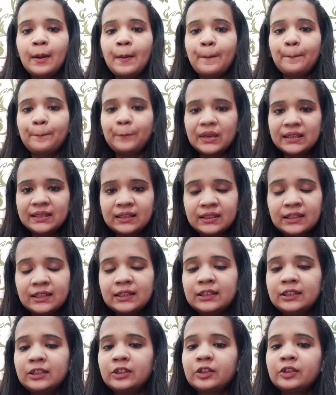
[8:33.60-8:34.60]

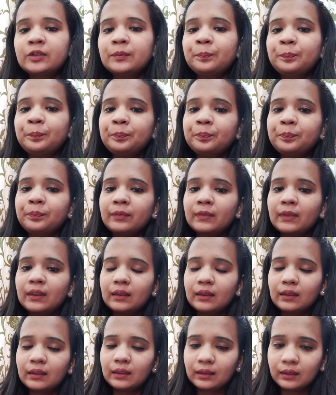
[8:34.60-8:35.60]
passage,
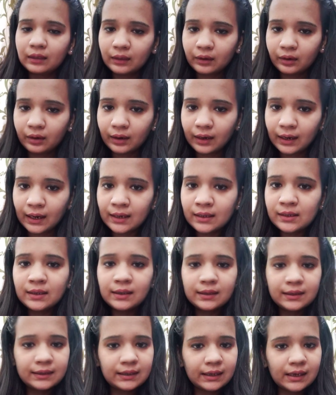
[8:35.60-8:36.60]
and
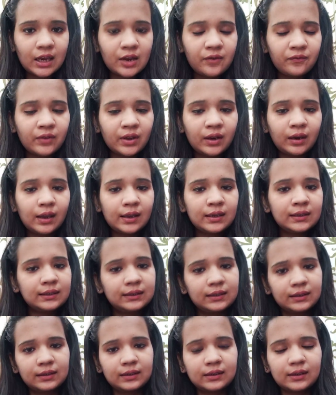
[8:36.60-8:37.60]
second one is
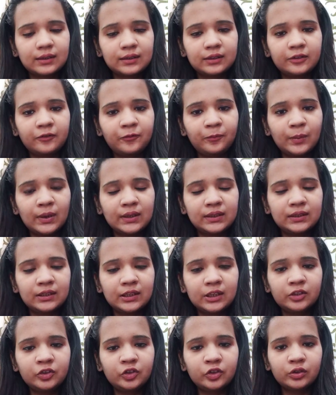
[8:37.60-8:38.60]
discursive
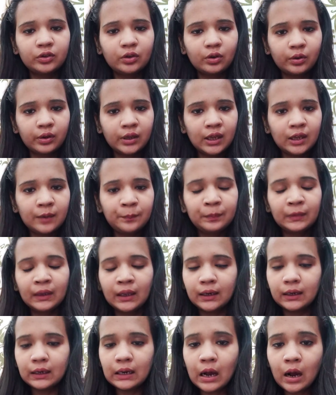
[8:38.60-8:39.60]
passage. Okay,
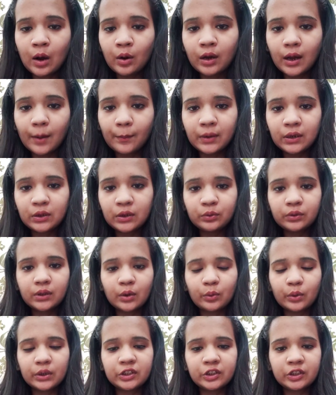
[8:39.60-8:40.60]
now coming to the
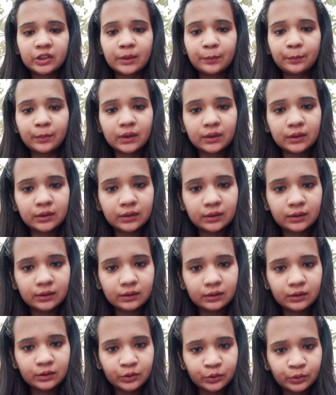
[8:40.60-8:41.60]
question number
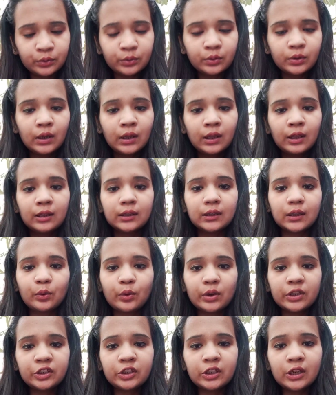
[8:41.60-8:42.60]
2. The
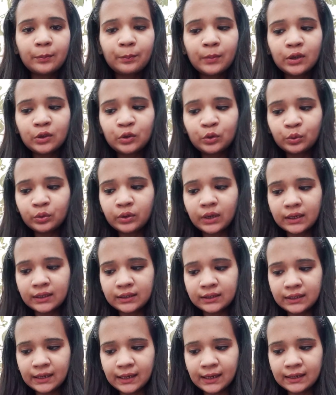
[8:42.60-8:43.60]
question number 2
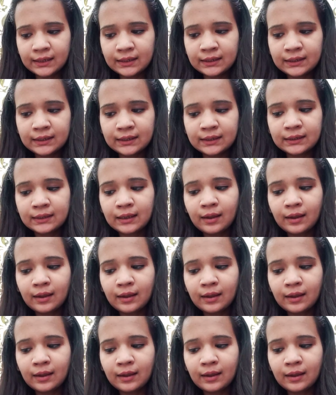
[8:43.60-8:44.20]
contains